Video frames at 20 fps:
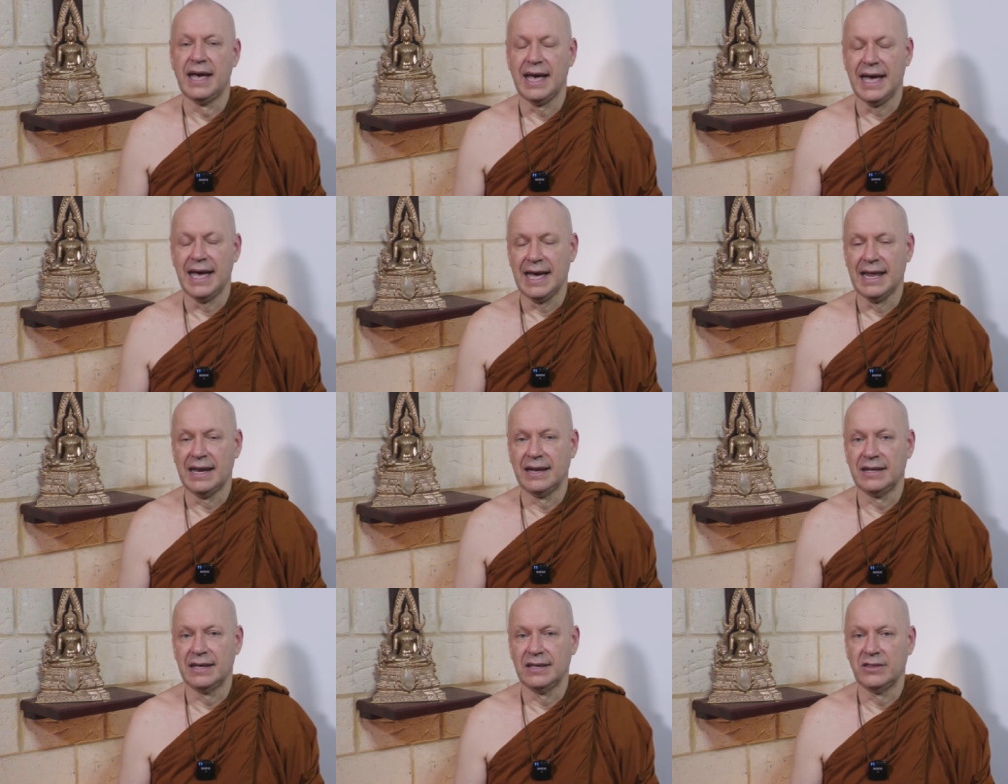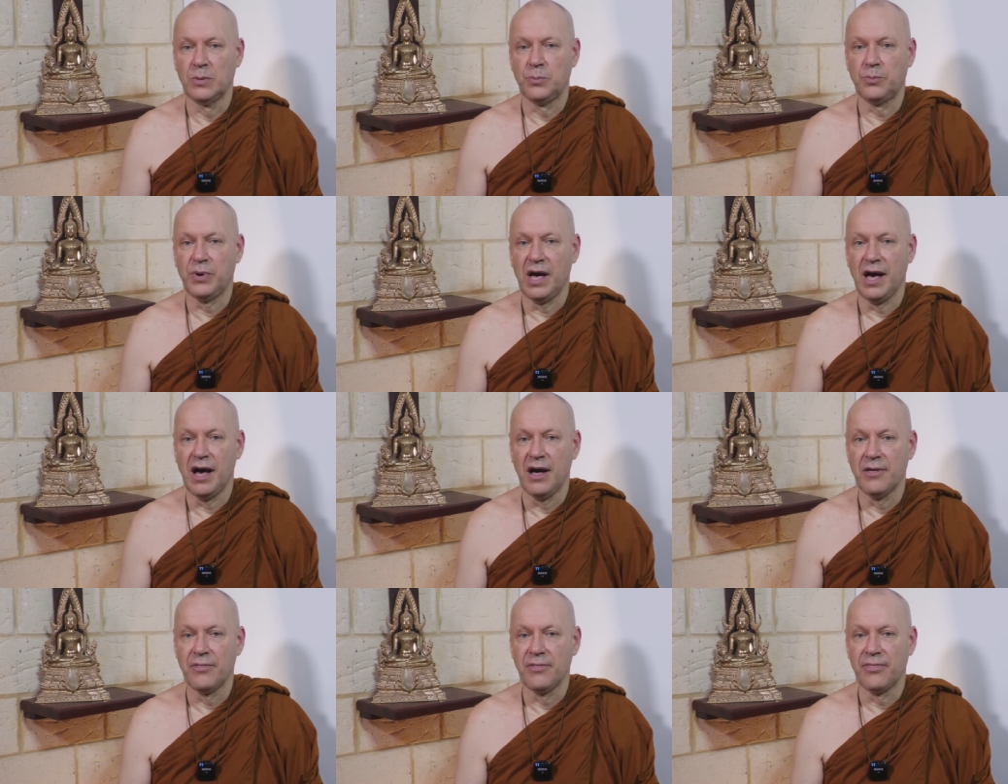and uh, the
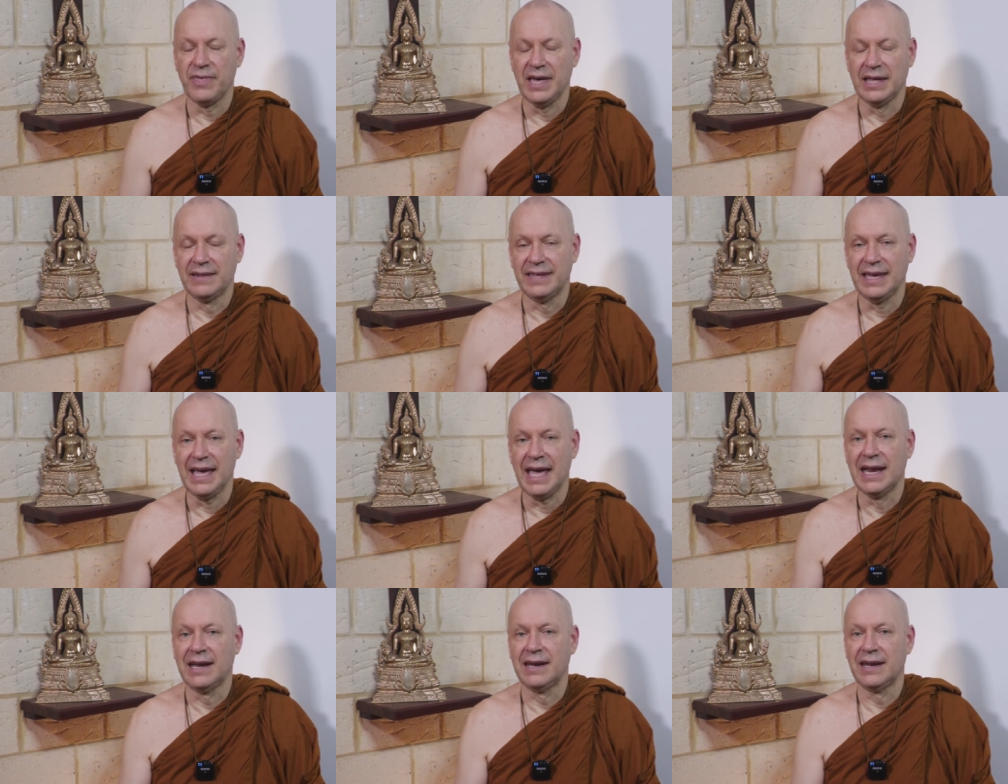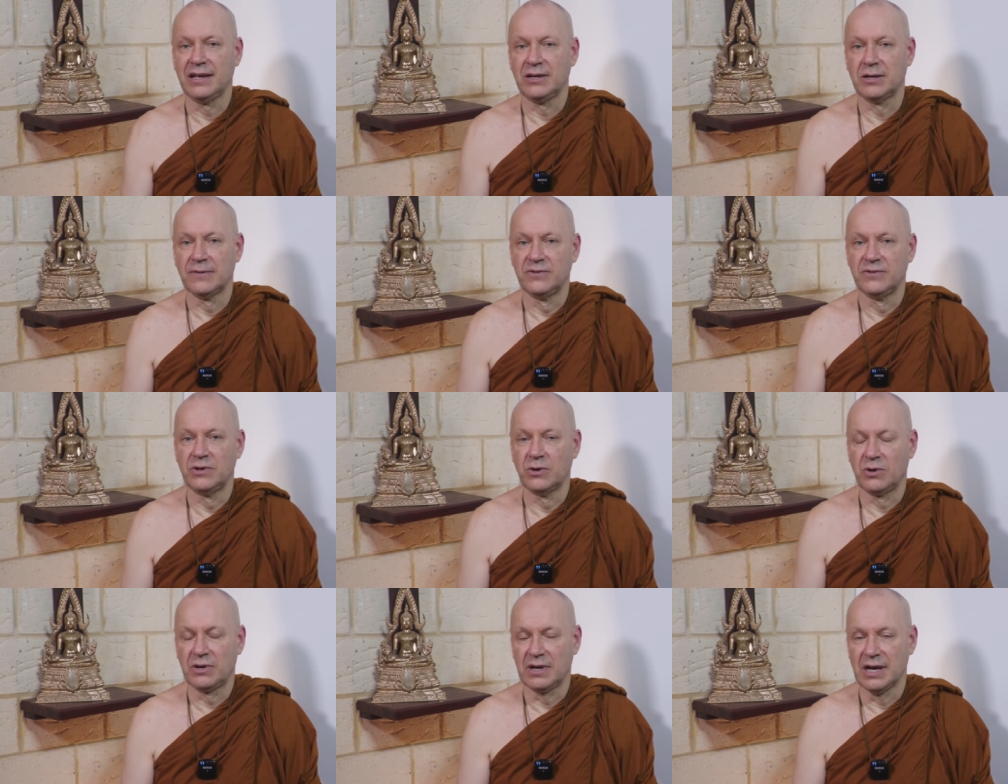path, and the ending of
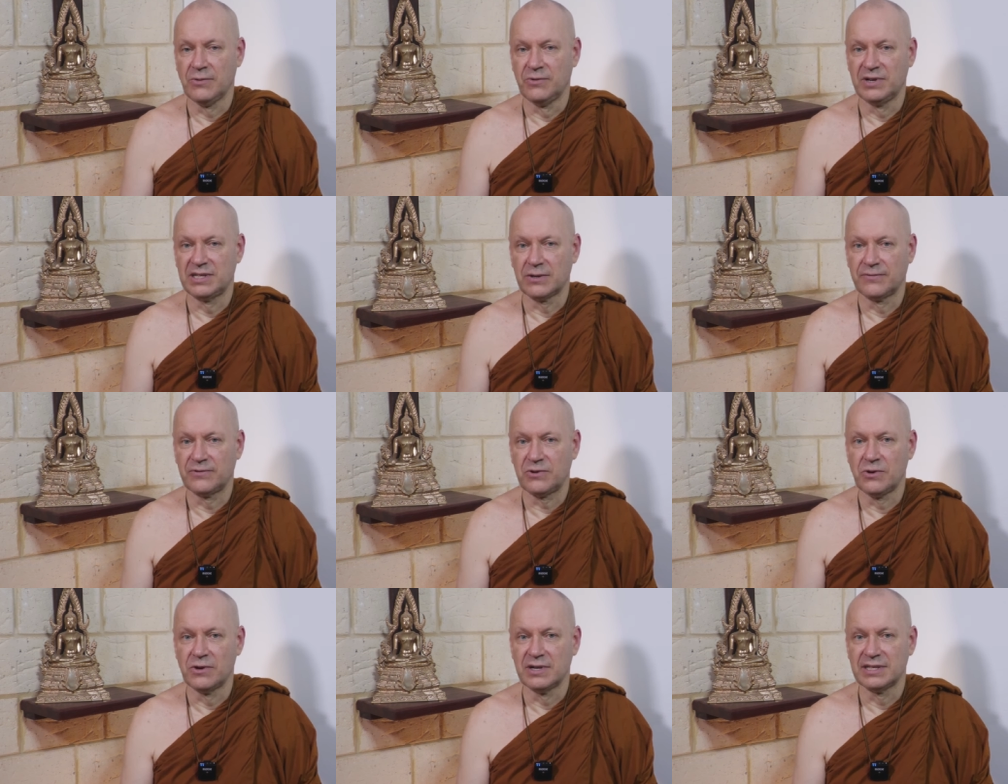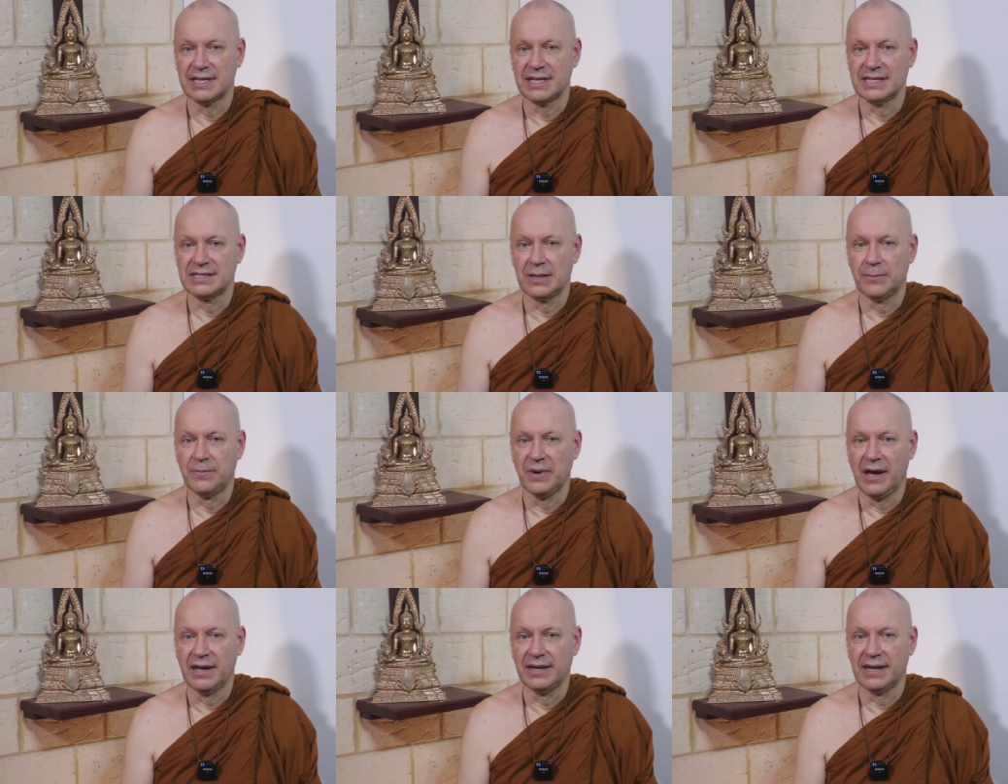Dukkha, which of course is
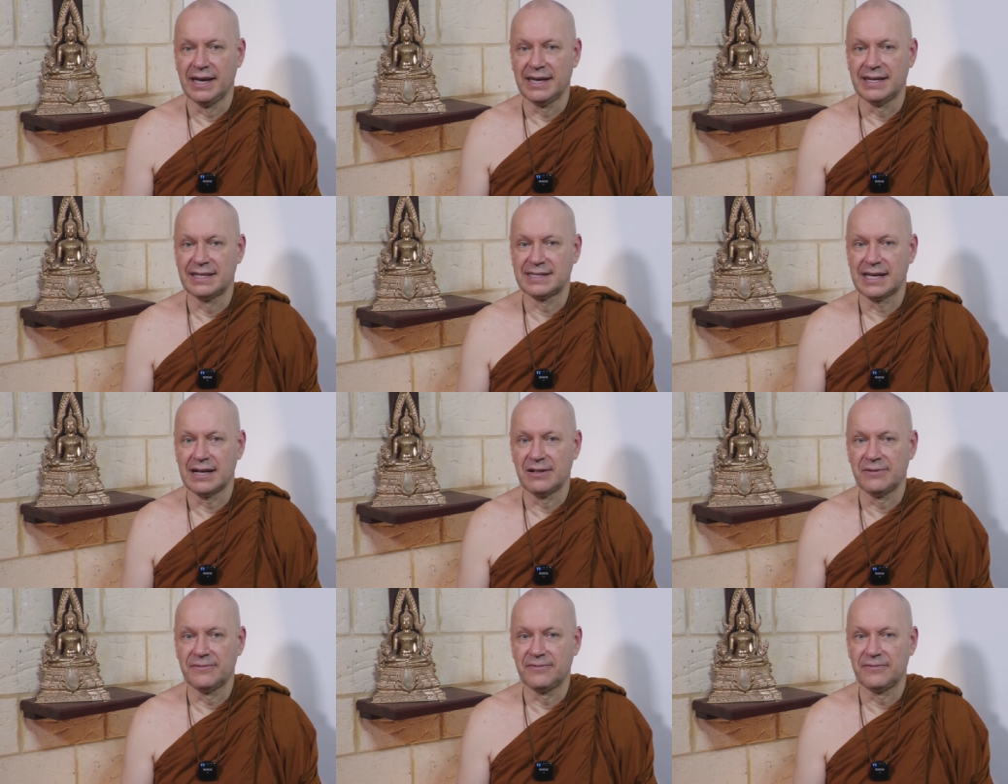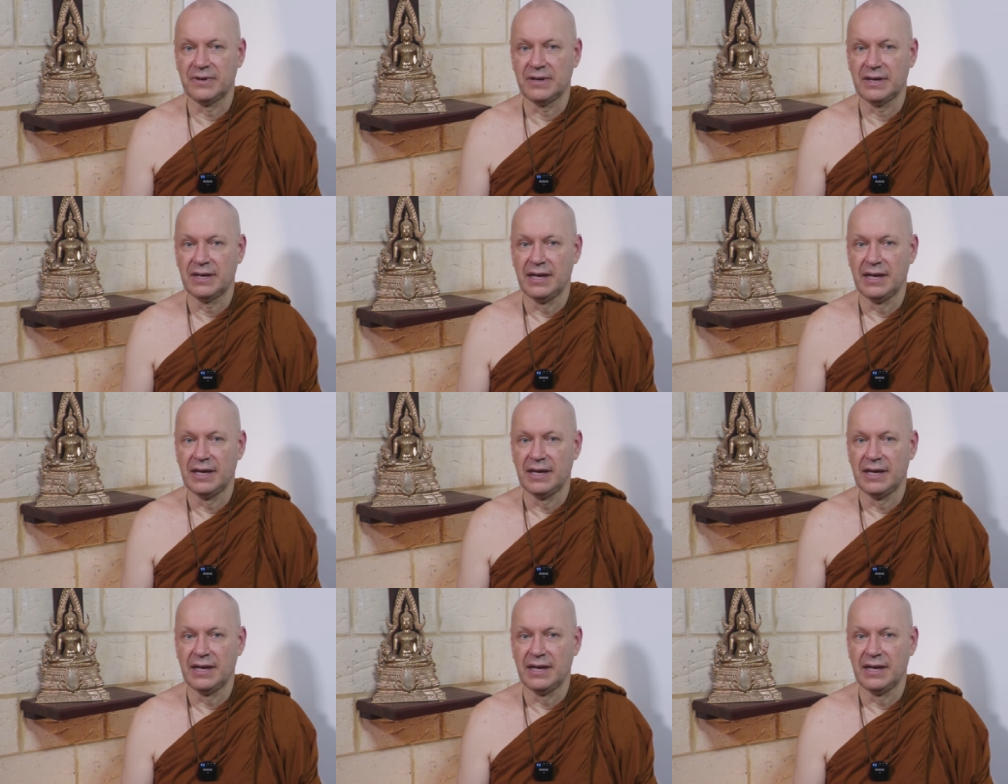Nibbana itself.